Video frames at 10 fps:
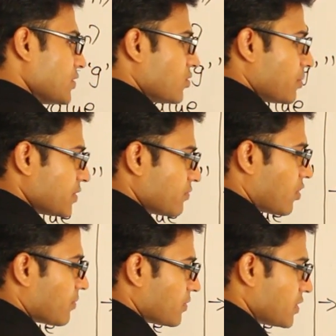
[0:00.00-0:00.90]
SOPs
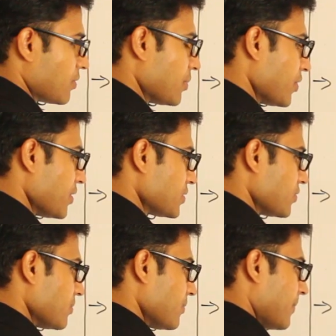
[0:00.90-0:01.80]
form, sum of products
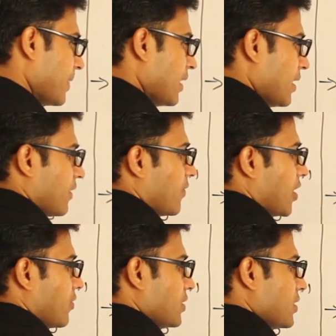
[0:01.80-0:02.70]
form.
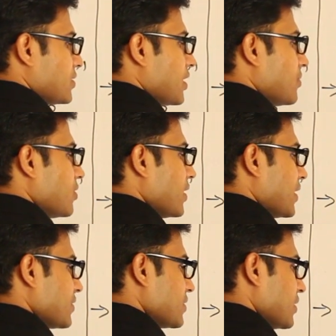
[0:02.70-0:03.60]
Now in this wx,